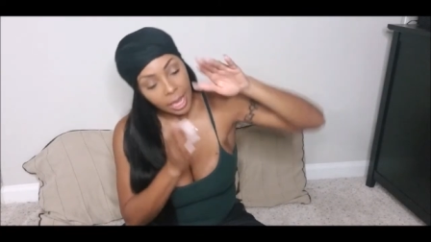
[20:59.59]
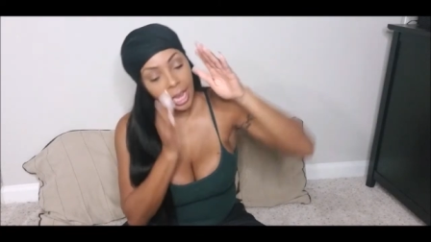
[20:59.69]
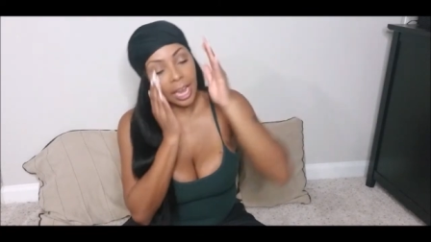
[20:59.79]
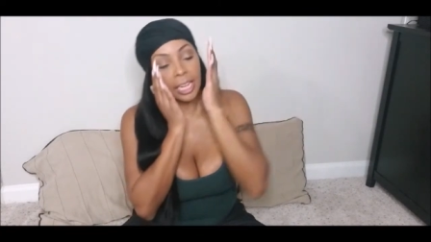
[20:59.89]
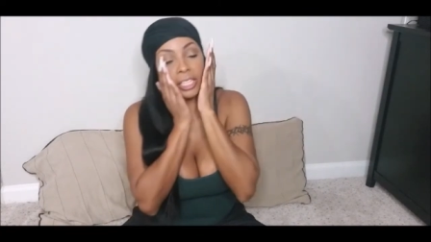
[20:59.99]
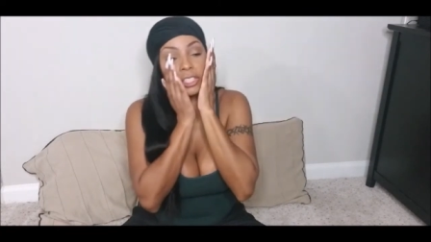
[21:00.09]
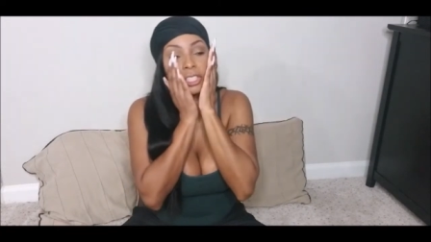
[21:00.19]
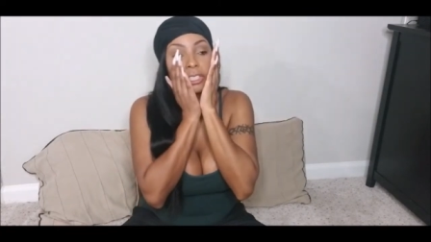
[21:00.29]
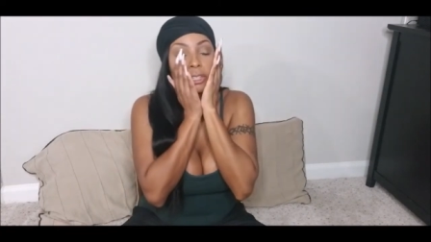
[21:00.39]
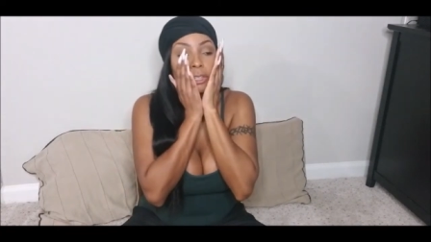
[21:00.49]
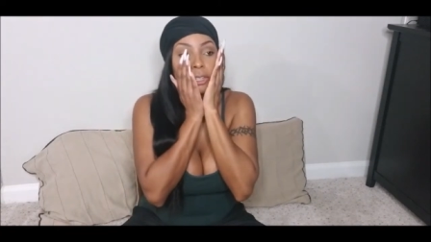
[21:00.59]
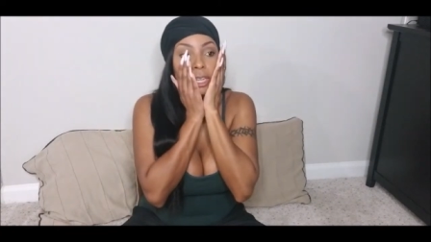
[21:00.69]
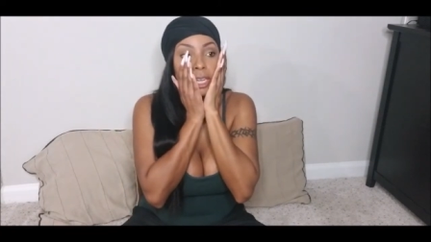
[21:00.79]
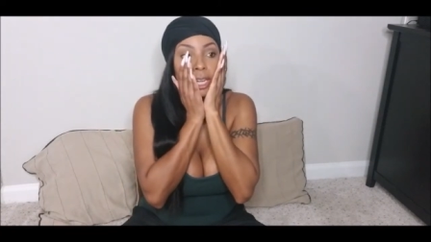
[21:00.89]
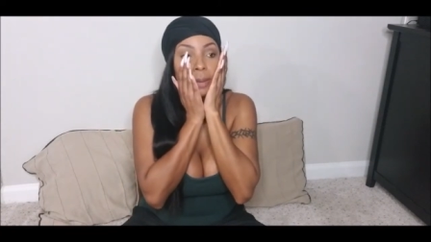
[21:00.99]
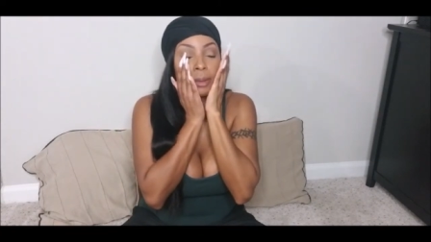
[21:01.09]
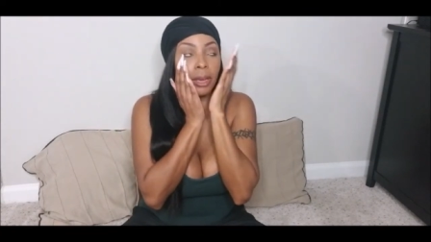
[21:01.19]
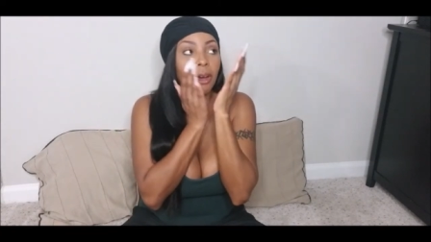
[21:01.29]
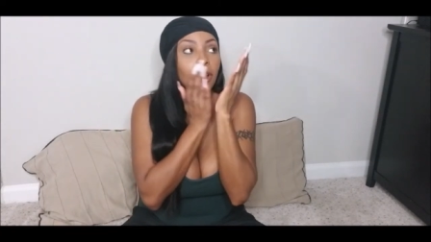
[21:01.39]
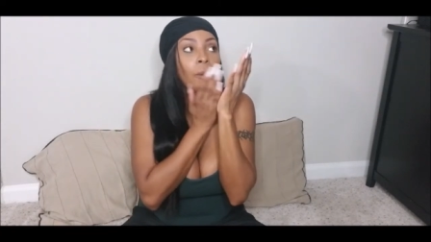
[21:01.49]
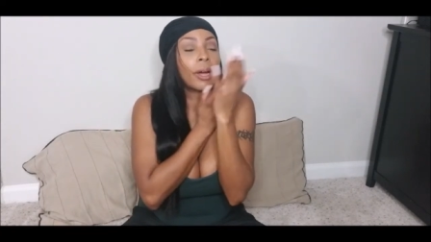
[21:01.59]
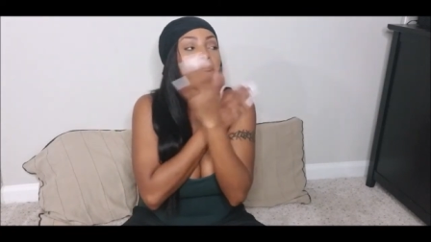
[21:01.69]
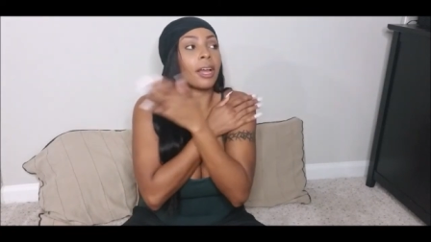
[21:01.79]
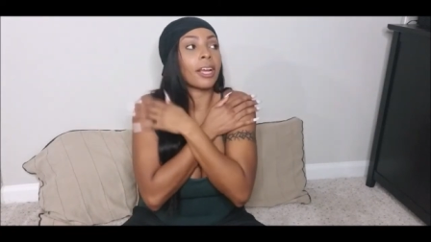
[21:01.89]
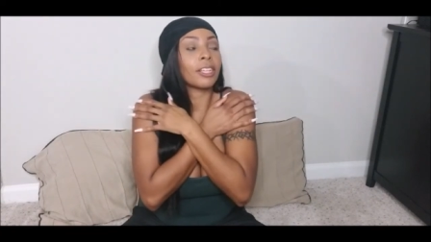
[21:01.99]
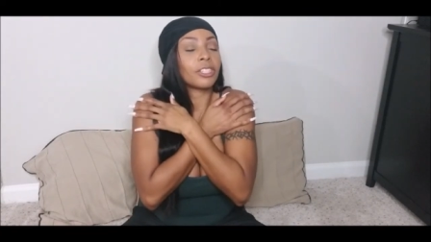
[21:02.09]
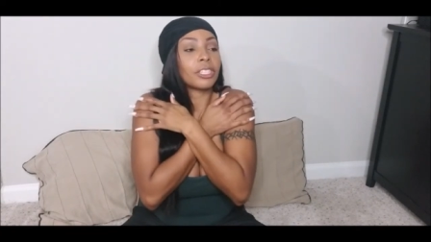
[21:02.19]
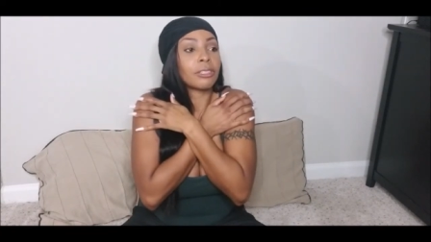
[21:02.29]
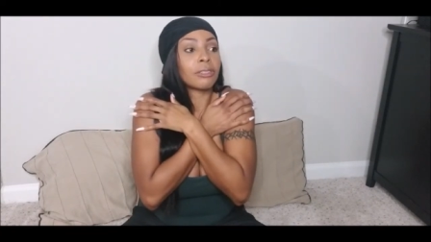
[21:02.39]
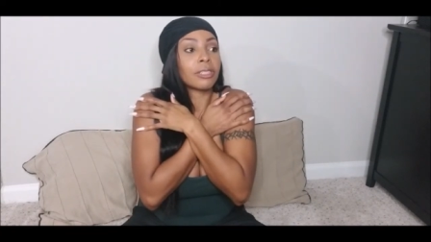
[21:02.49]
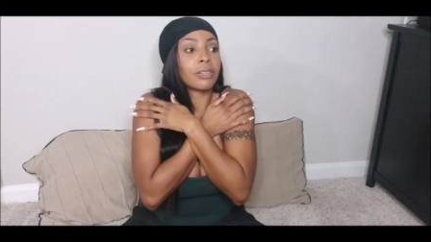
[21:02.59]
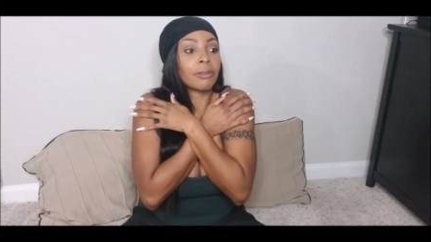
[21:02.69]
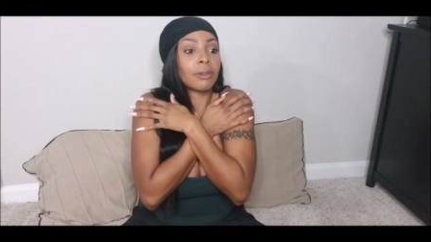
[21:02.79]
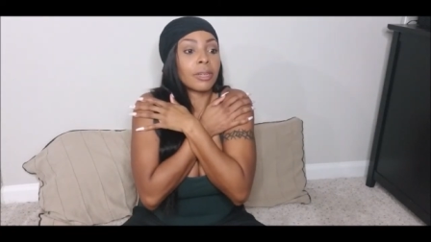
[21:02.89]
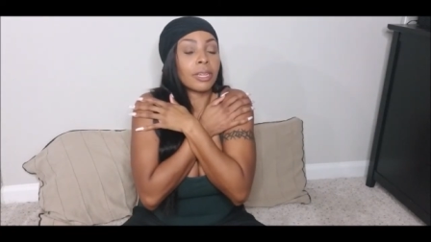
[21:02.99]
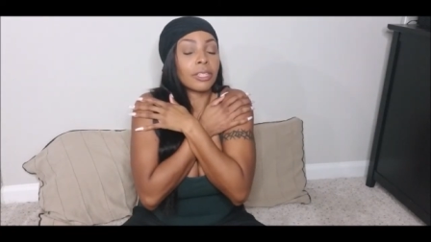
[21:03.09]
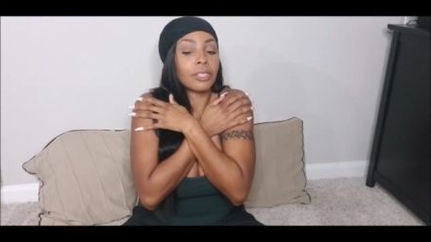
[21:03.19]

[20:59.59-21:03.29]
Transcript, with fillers: And he's just looking at me. Oh my God, I got chills everywhere. I got